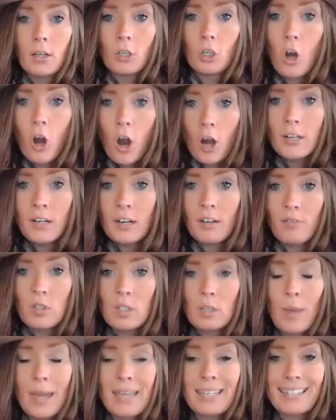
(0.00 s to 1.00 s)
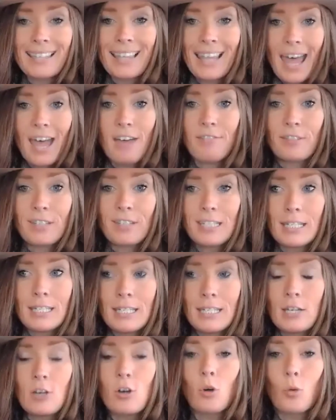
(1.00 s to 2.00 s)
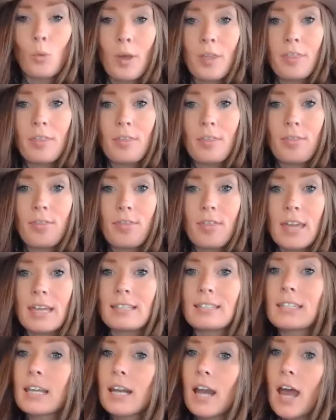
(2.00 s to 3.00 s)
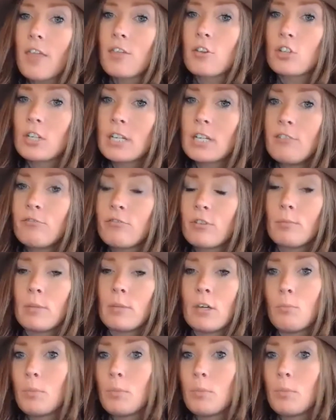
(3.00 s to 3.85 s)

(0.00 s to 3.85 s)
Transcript: cognitive space left to deal with things that others need from you,